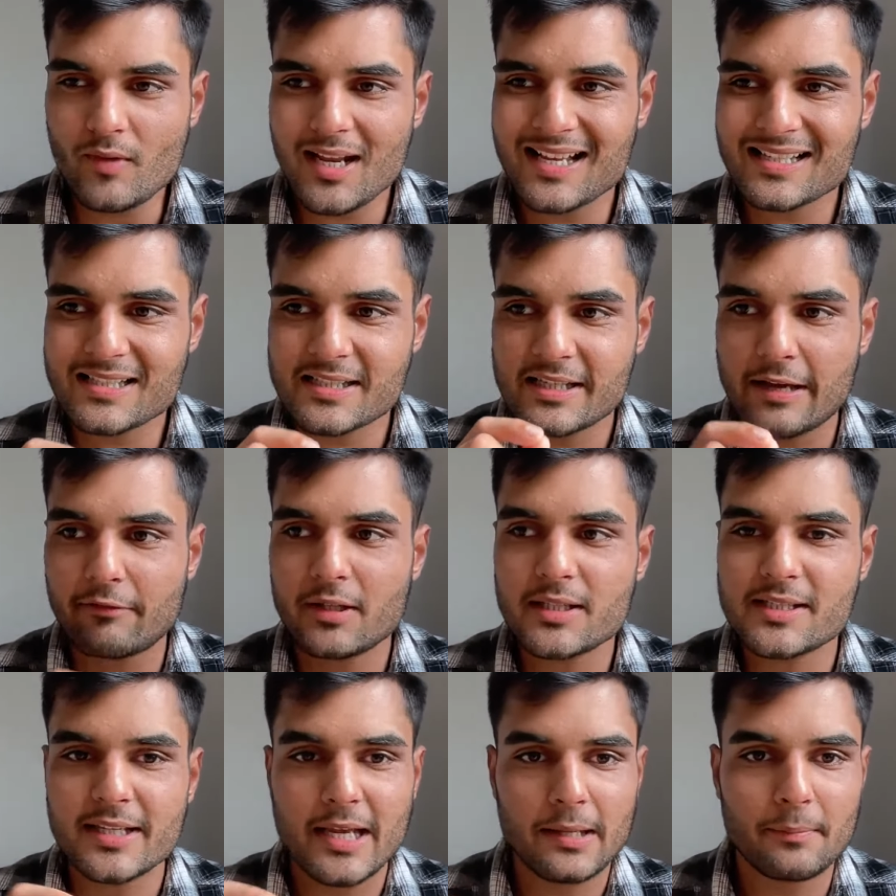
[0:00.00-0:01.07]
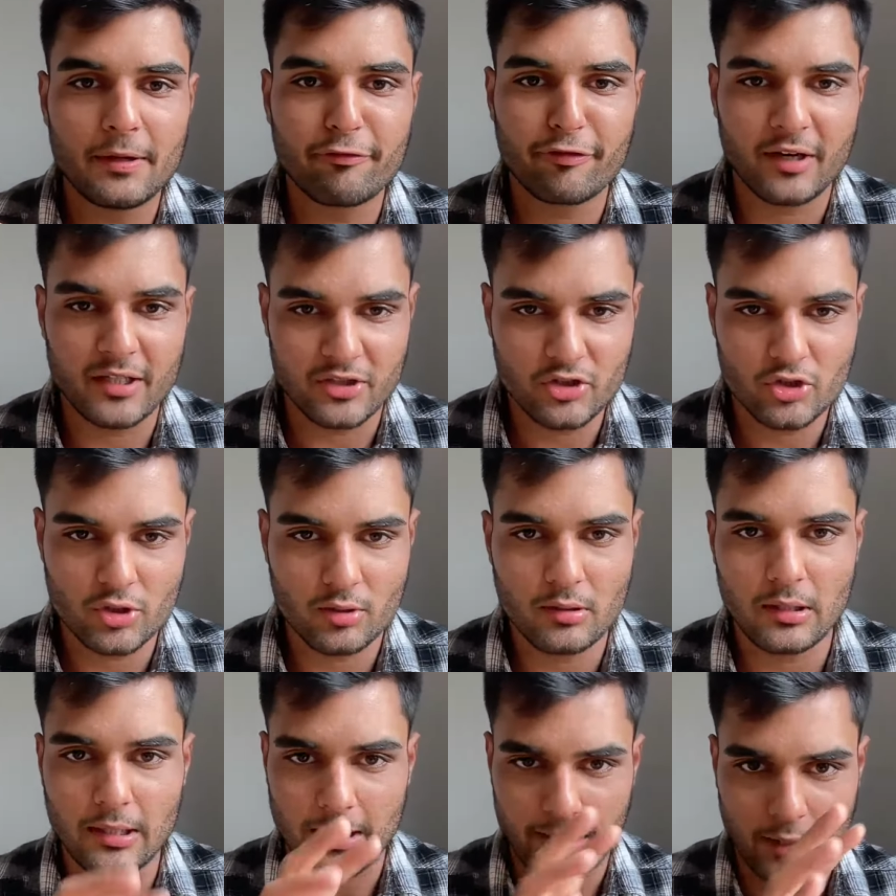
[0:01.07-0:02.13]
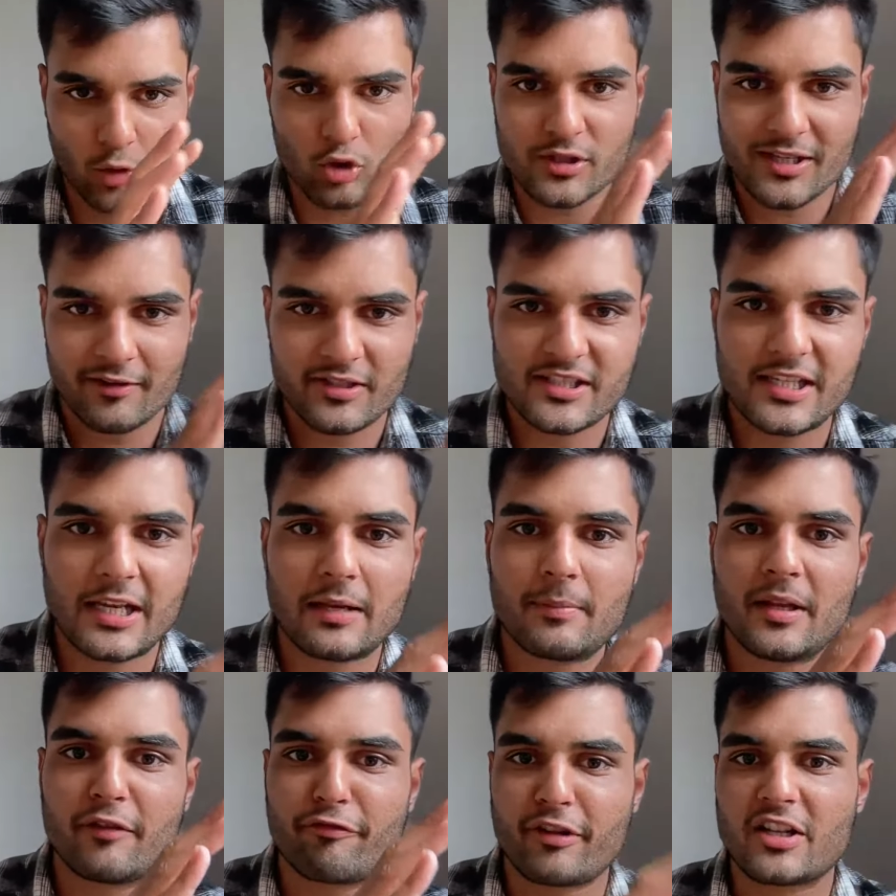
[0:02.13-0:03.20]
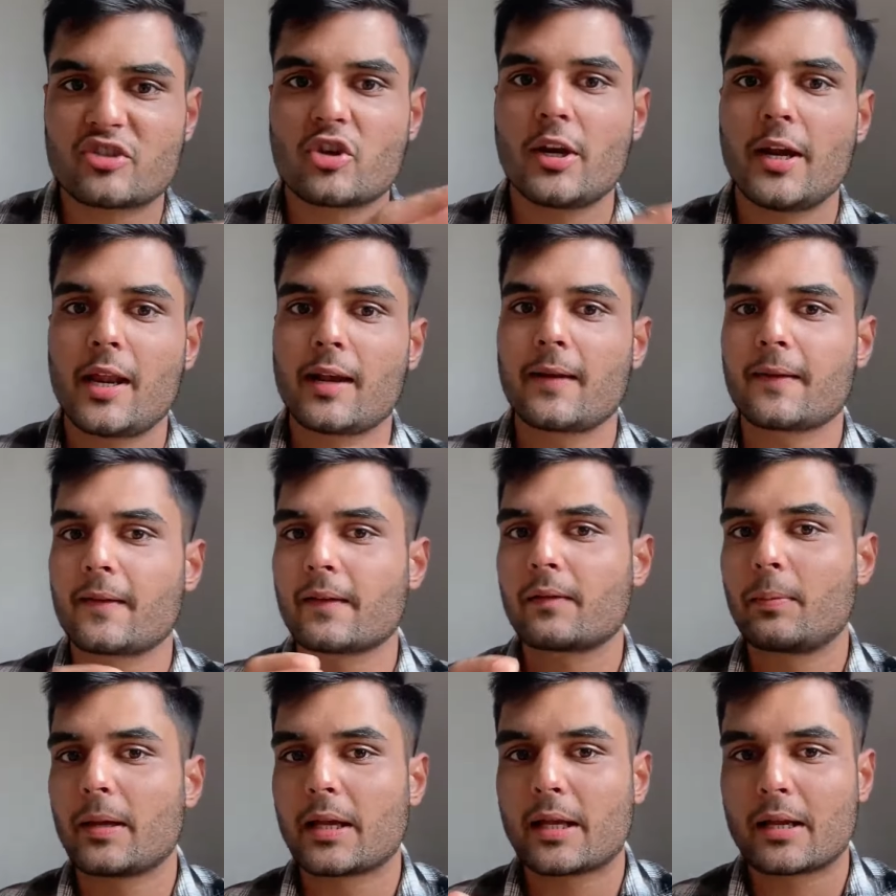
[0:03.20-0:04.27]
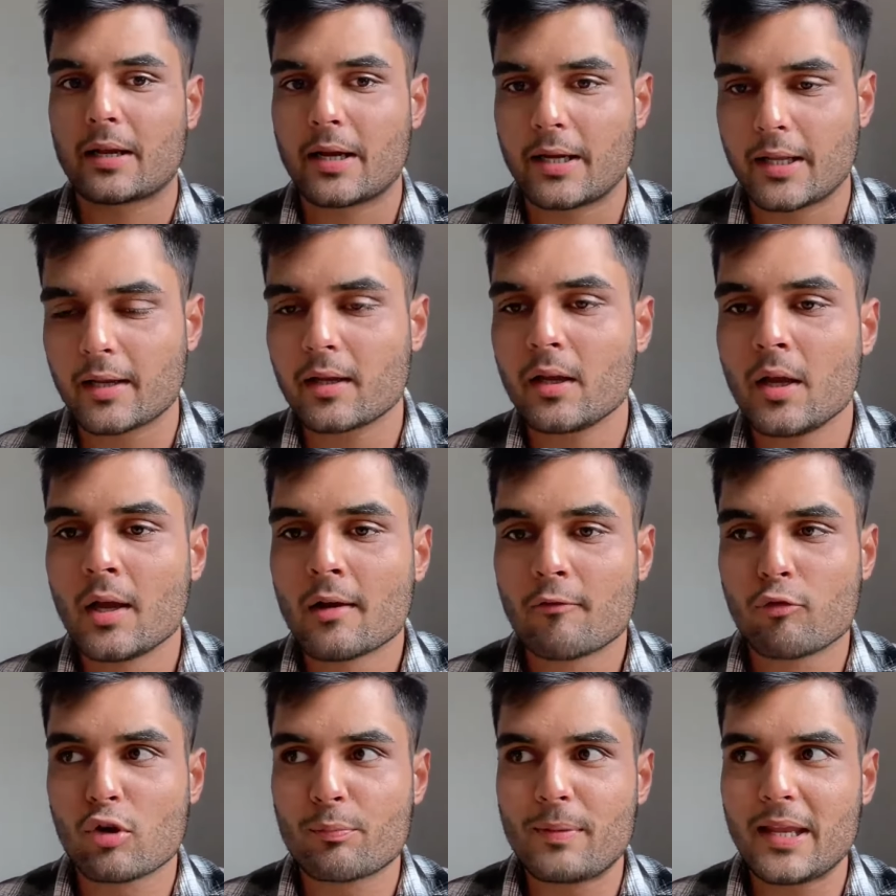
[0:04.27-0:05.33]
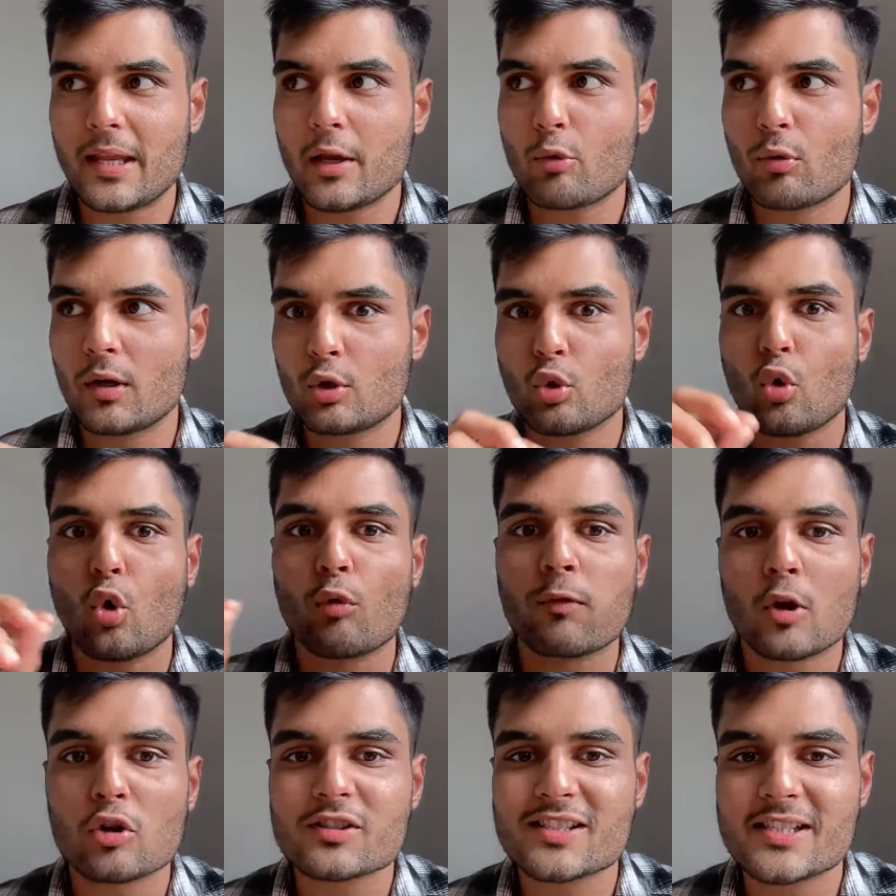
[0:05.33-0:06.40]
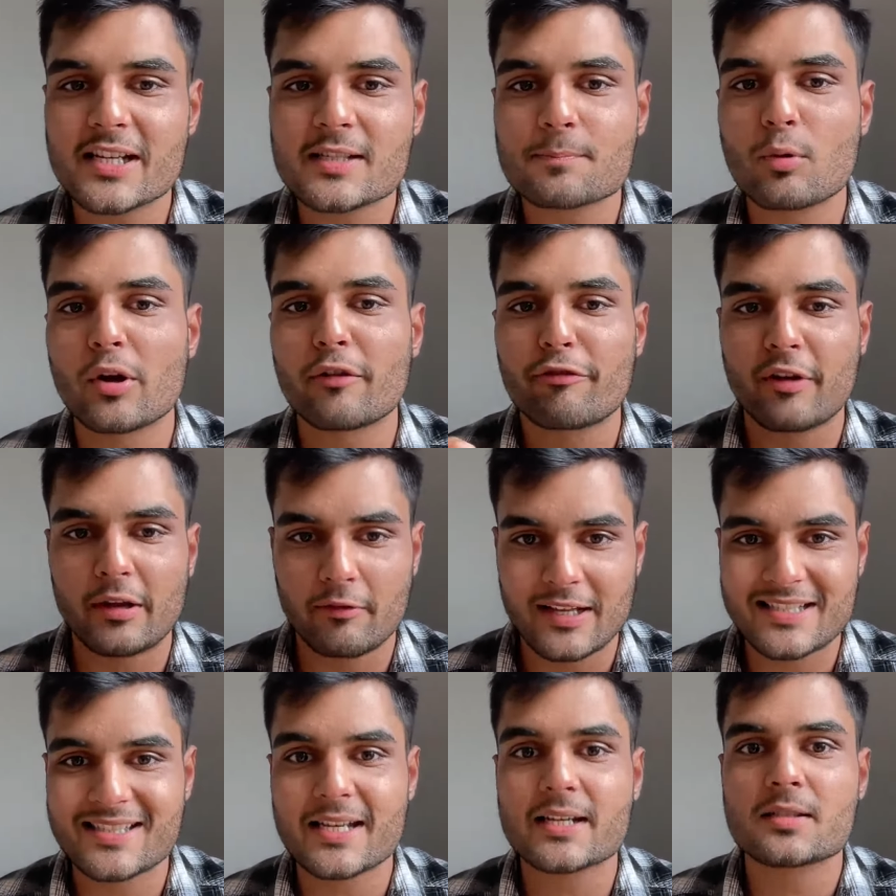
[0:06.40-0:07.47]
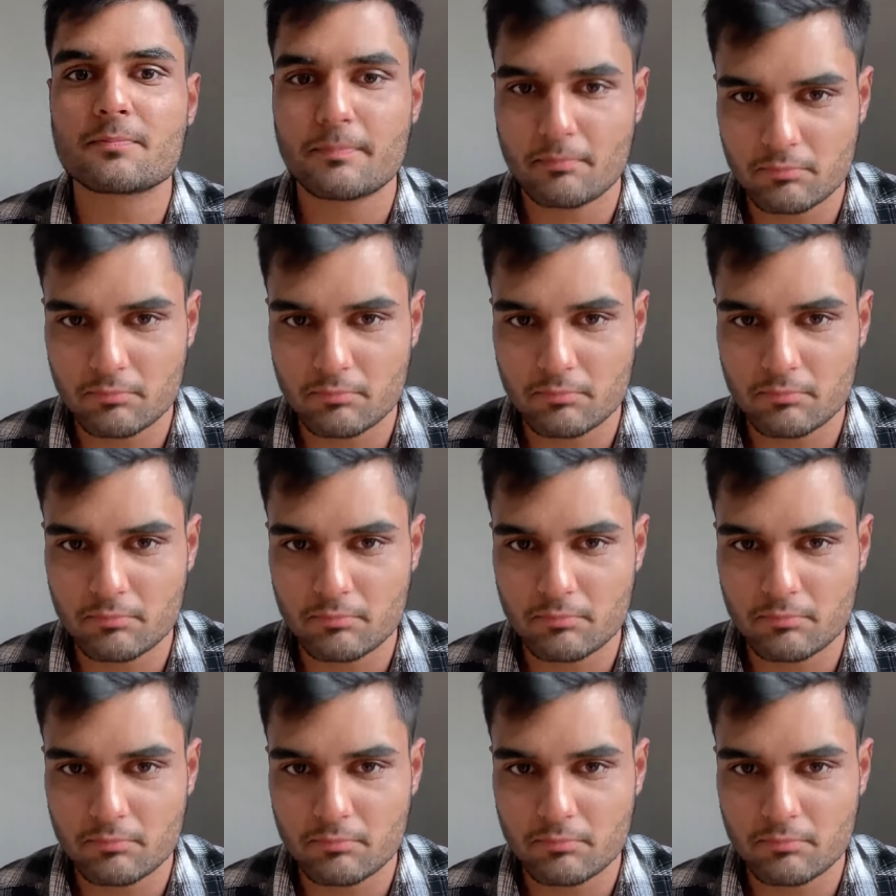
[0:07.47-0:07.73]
7 CLB French, like 7 CLB in French reading, listening, speaking, and writing would be equal to overall 6.5, like 6,